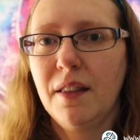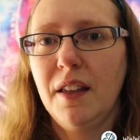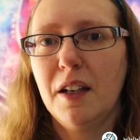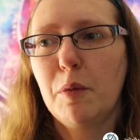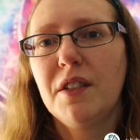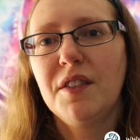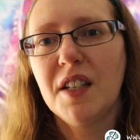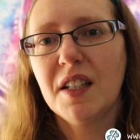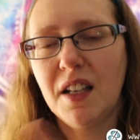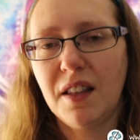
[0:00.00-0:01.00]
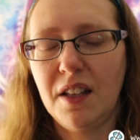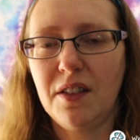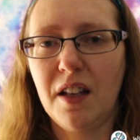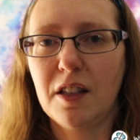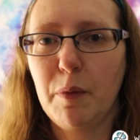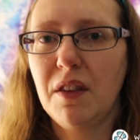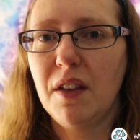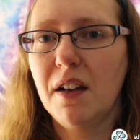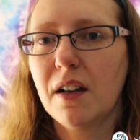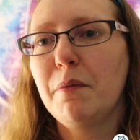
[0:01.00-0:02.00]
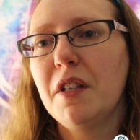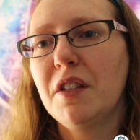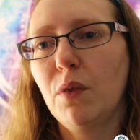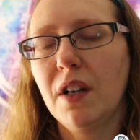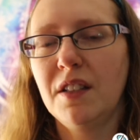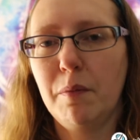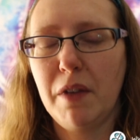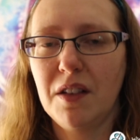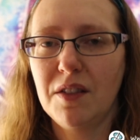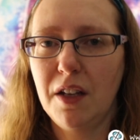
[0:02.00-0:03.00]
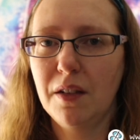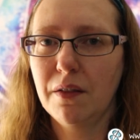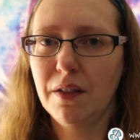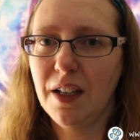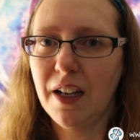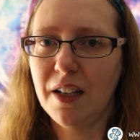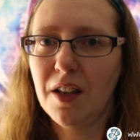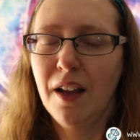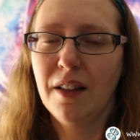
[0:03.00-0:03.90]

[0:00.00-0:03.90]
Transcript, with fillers: They are predicting these things, but they are miswanting because they don't realize